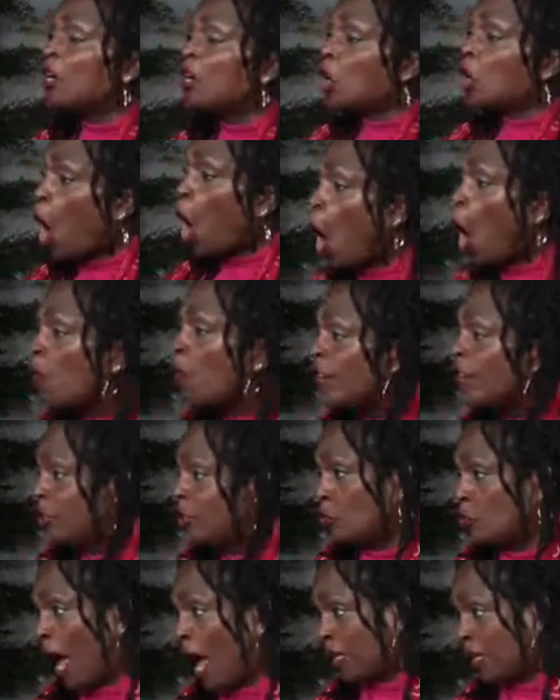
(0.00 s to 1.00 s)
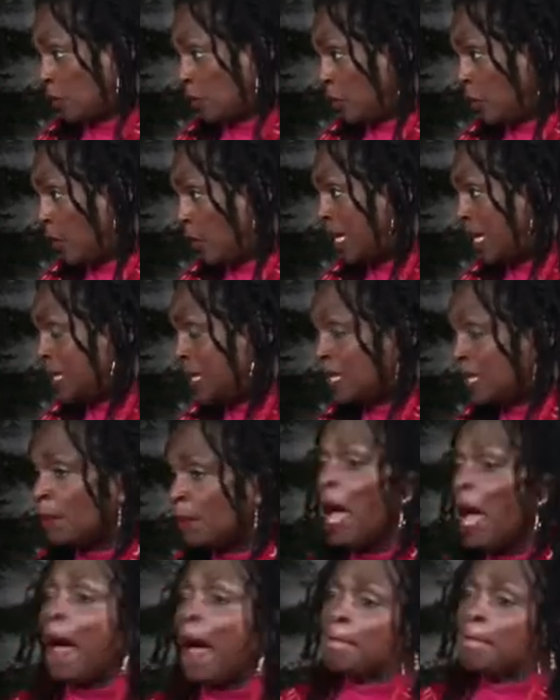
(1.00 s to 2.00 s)
COVID tracks with
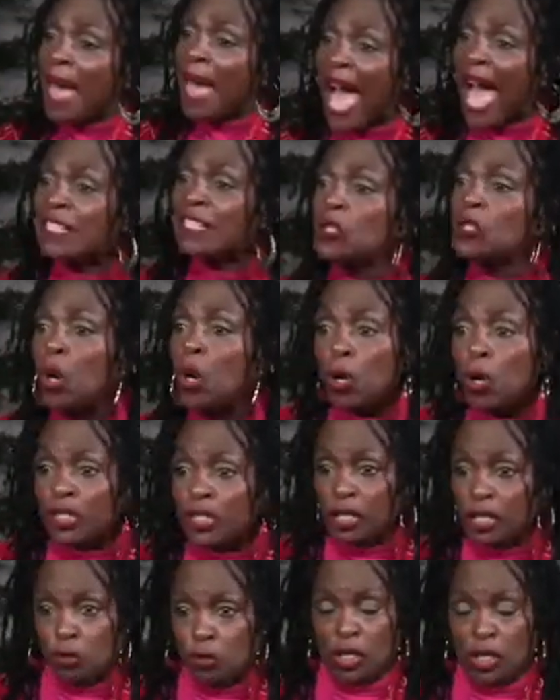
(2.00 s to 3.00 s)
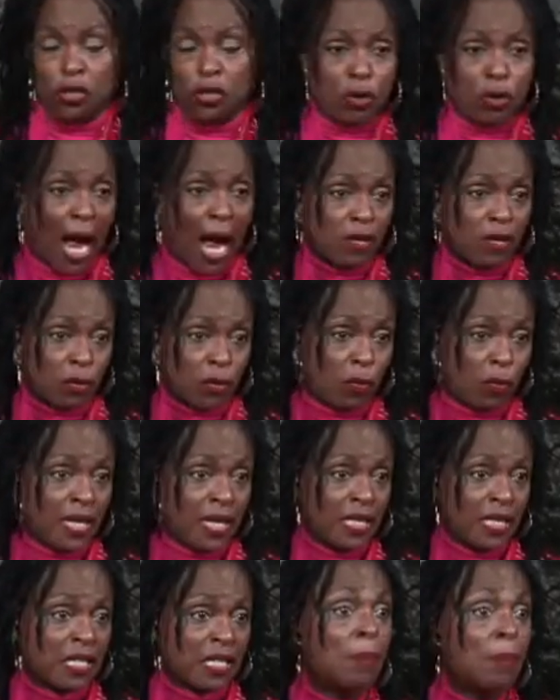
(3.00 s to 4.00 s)
racism. Bad school districts tracks with
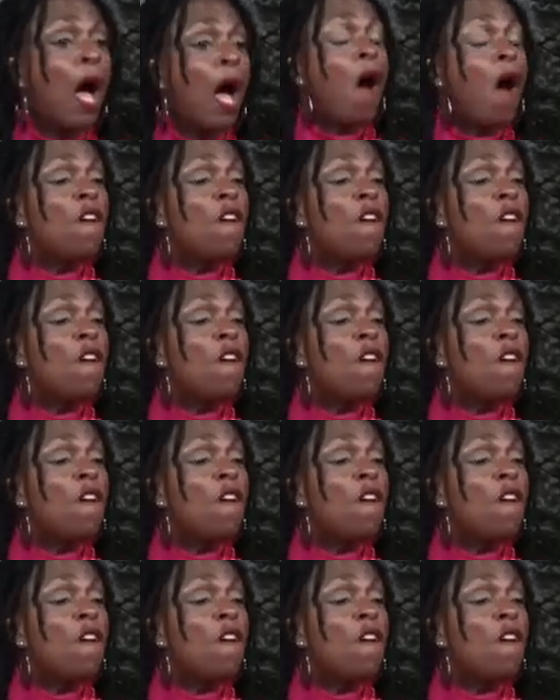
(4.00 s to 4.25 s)
racism.